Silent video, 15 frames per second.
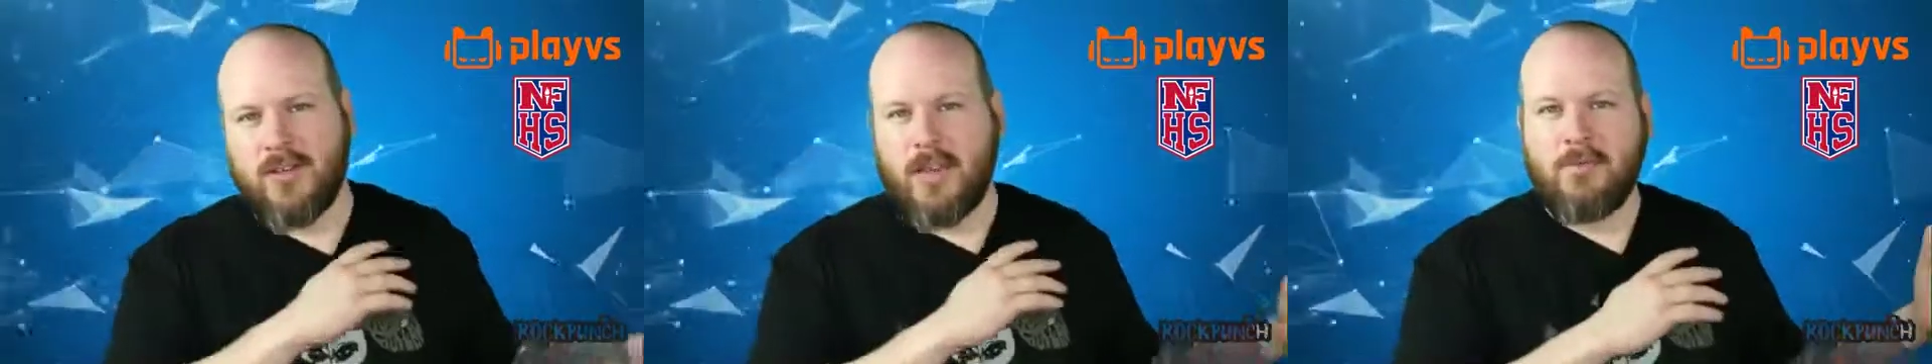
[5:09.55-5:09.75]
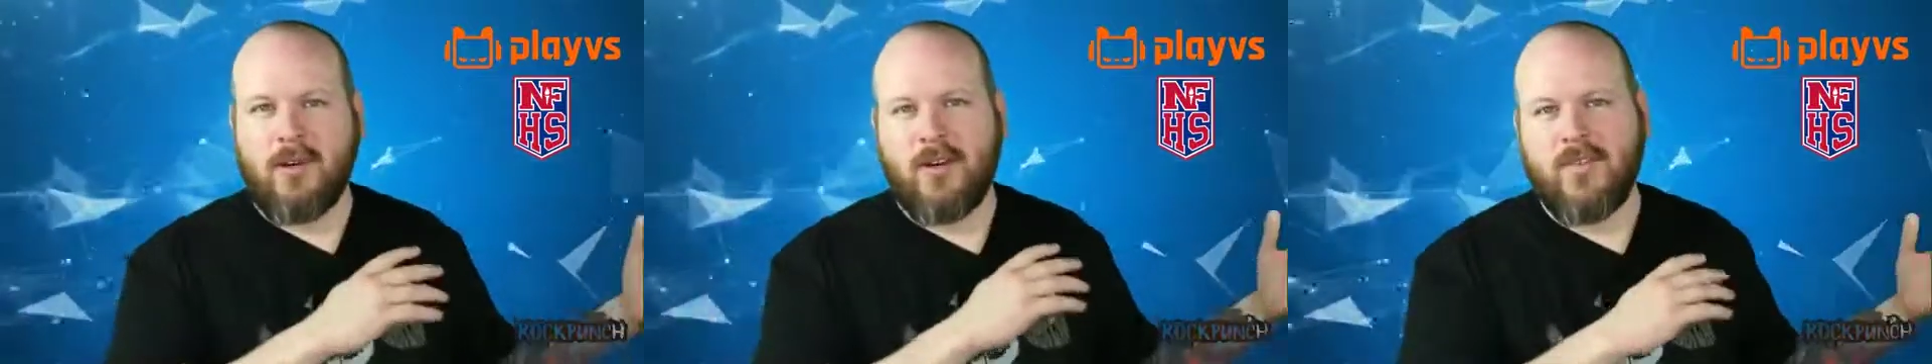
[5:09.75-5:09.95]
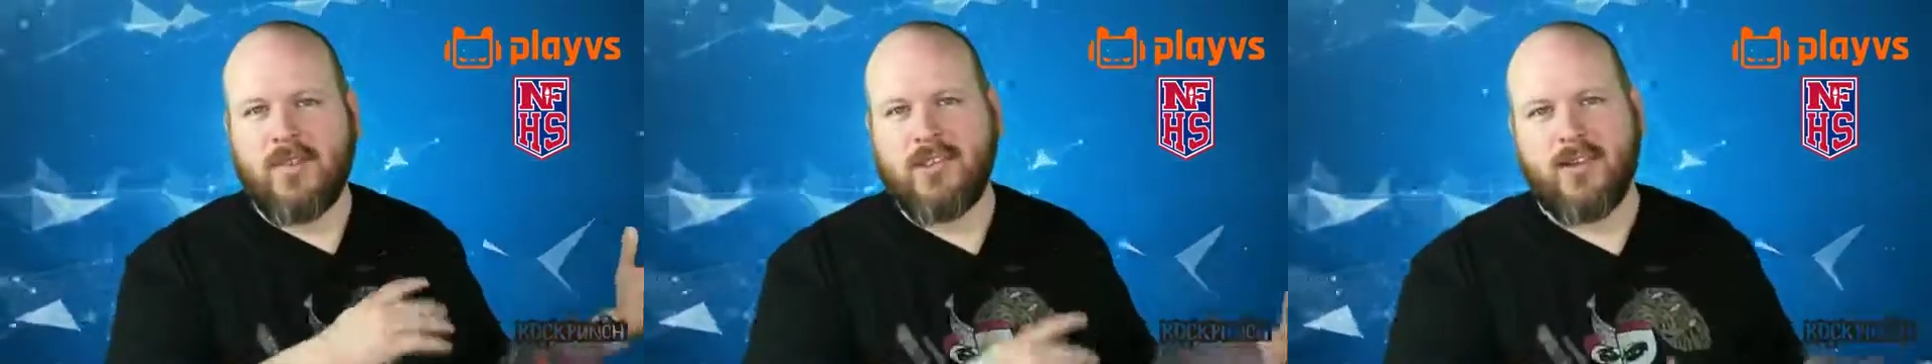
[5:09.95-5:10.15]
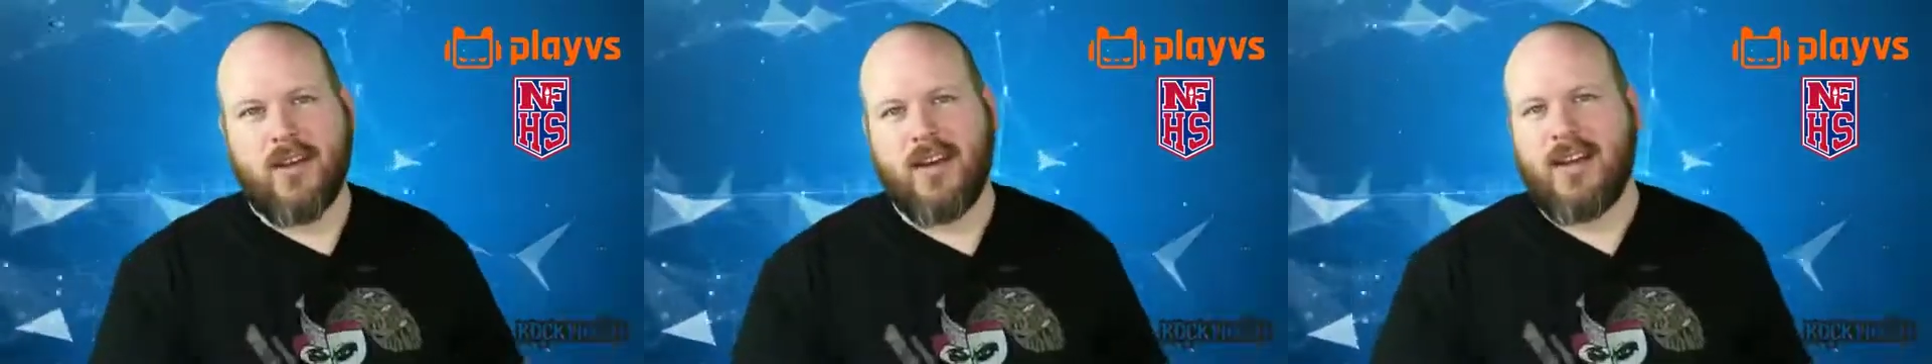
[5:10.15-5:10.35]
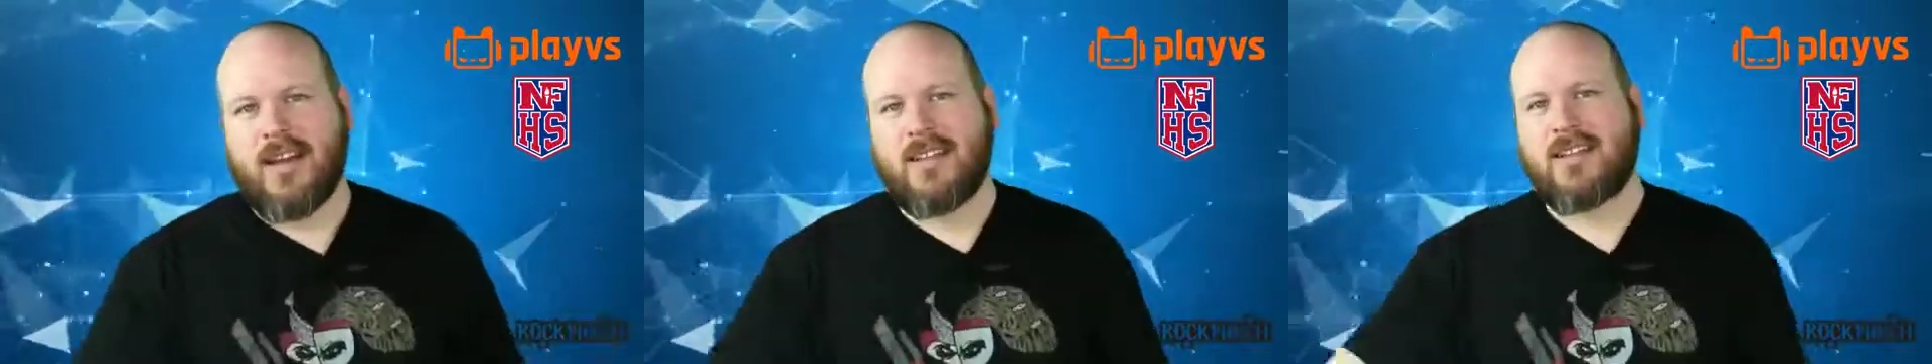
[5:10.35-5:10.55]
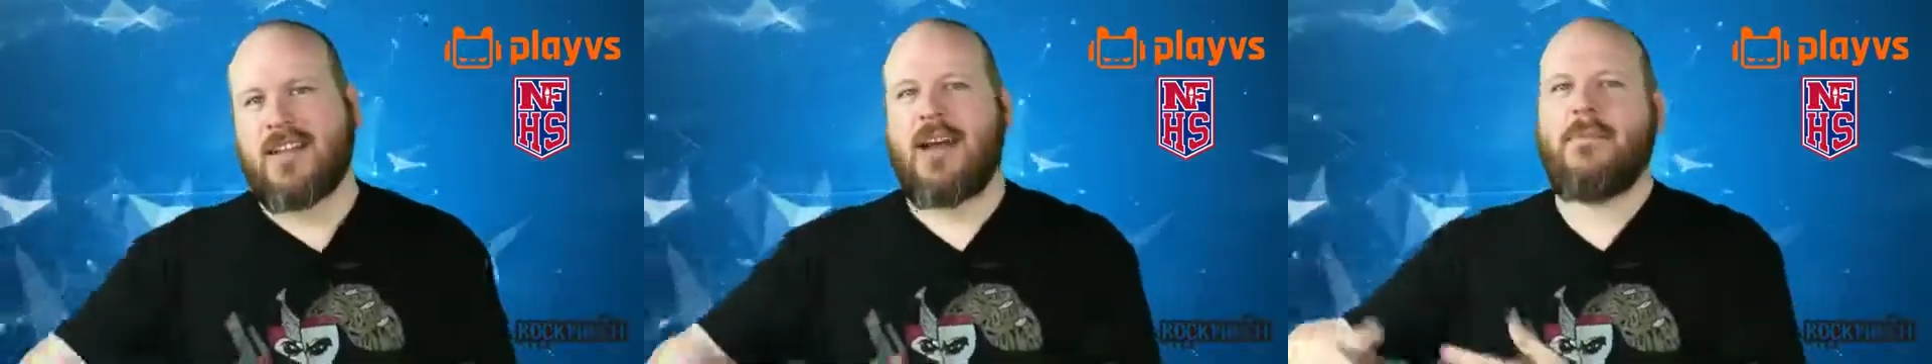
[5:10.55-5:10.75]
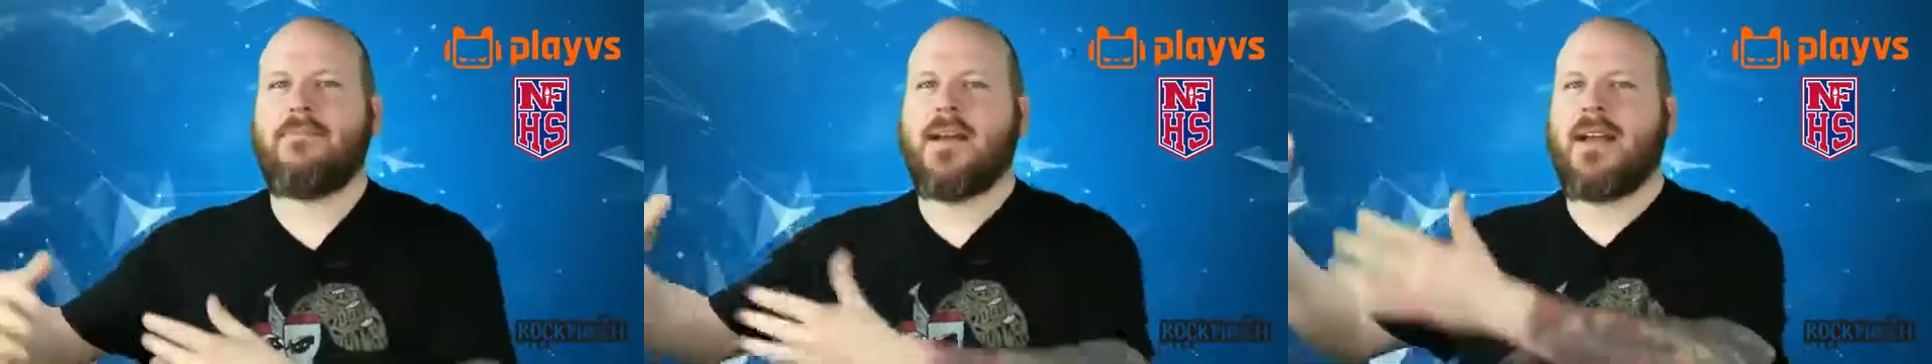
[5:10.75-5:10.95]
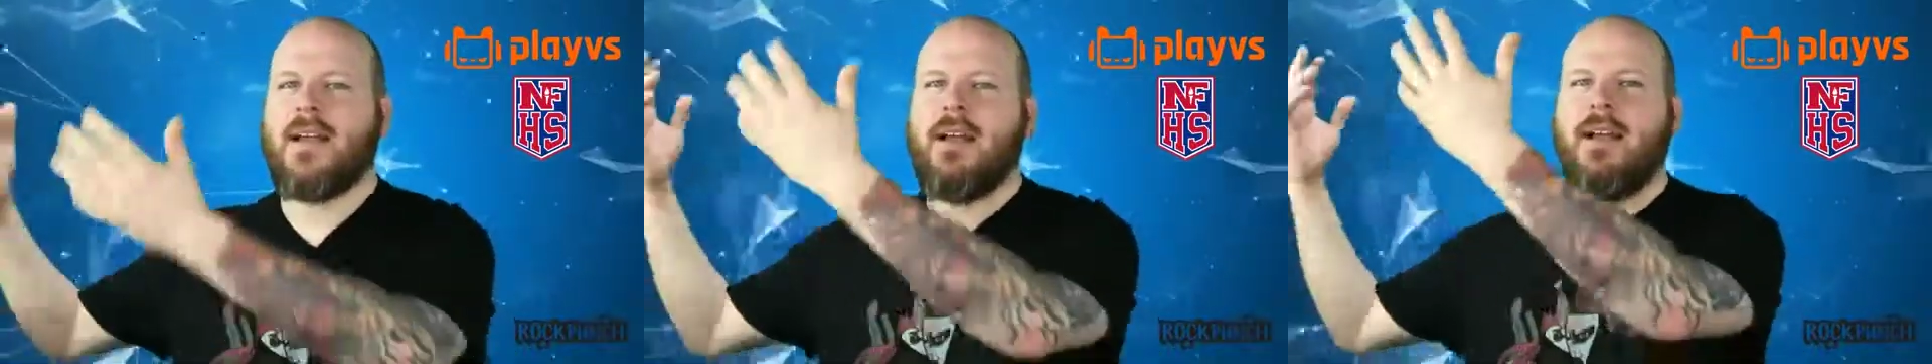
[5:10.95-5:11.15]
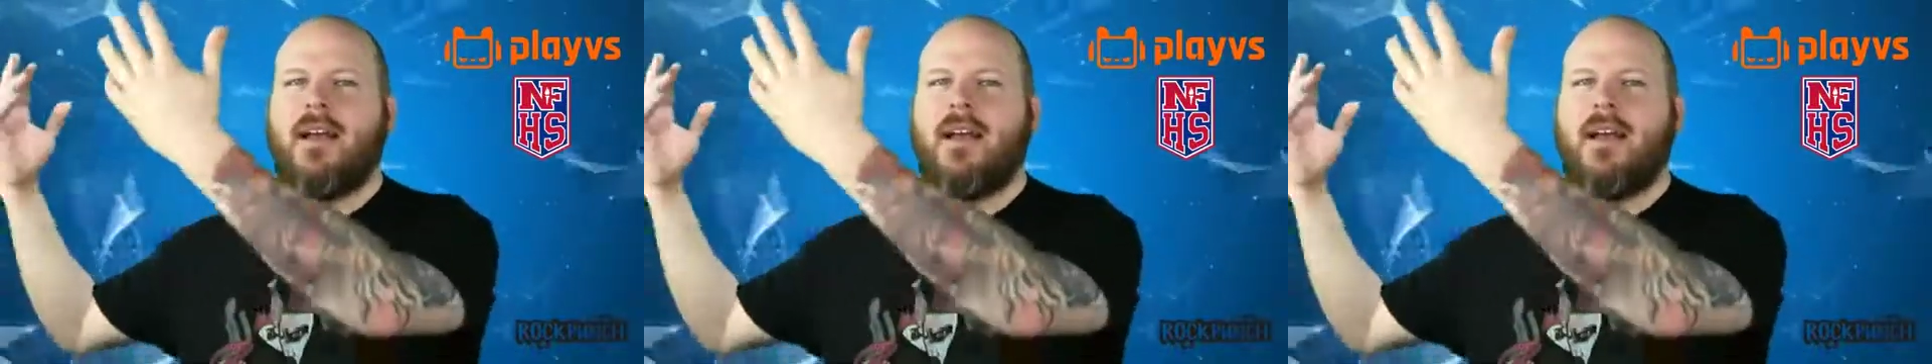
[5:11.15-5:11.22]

they move into our next topic,